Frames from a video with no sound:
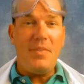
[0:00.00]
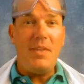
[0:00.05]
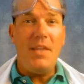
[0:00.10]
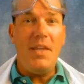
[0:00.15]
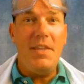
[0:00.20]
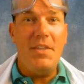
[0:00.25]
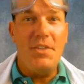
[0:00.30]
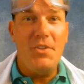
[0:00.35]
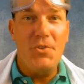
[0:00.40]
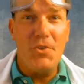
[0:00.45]

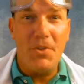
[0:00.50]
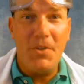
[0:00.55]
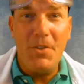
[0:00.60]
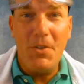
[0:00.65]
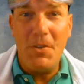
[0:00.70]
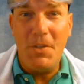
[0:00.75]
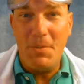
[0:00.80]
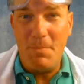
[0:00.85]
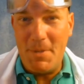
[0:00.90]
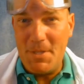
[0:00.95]
You're
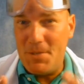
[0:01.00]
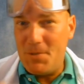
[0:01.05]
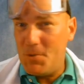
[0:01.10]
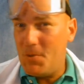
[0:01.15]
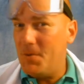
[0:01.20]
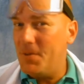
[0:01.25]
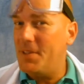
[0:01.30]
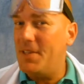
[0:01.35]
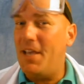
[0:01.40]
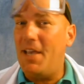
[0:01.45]
going to be
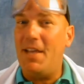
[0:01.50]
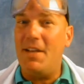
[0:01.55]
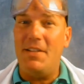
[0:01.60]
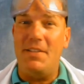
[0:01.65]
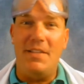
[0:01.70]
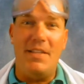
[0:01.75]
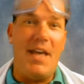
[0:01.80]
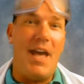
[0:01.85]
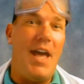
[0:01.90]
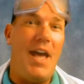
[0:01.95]
doing that a
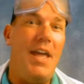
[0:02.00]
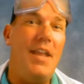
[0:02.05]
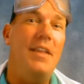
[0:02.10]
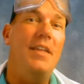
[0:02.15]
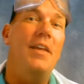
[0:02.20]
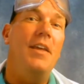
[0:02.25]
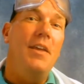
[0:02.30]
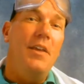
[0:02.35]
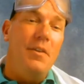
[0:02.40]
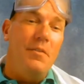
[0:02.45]
lot
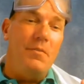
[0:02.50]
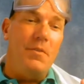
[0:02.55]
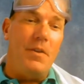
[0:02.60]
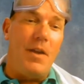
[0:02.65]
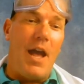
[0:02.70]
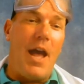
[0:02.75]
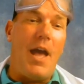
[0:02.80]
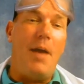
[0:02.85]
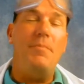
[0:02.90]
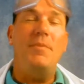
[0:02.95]
for
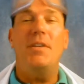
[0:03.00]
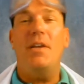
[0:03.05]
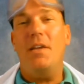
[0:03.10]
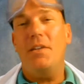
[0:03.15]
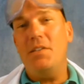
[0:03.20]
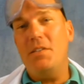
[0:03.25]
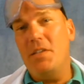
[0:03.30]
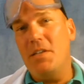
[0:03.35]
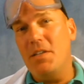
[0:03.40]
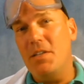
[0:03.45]

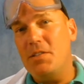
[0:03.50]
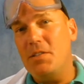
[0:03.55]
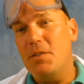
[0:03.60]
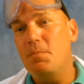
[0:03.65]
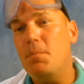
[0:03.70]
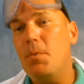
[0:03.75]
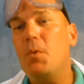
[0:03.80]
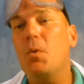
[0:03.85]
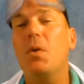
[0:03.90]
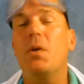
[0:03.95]
objects, and it's
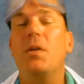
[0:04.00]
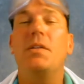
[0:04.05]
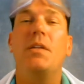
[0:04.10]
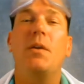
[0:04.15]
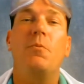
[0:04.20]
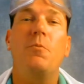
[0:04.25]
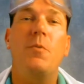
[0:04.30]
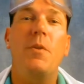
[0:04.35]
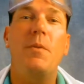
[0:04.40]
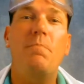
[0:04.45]
important
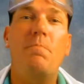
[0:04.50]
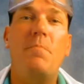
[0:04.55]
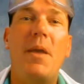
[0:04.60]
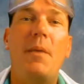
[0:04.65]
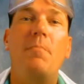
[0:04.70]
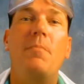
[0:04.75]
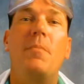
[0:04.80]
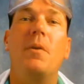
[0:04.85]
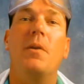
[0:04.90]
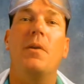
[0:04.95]
to
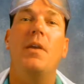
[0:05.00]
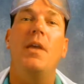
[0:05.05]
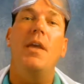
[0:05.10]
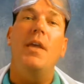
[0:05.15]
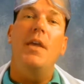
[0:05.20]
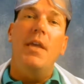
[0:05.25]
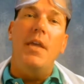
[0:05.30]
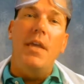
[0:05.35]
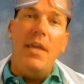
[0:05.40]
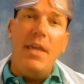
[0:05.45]
remember
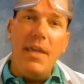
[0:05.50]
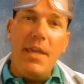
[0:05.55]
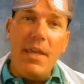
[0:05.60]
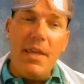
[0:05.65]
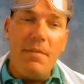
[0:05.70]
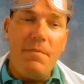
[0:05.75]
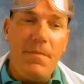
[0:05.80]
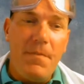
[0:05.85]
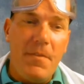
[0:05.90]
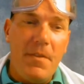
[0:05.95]

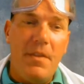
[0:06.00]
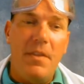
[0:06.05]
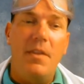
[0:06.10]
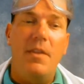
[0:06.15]
if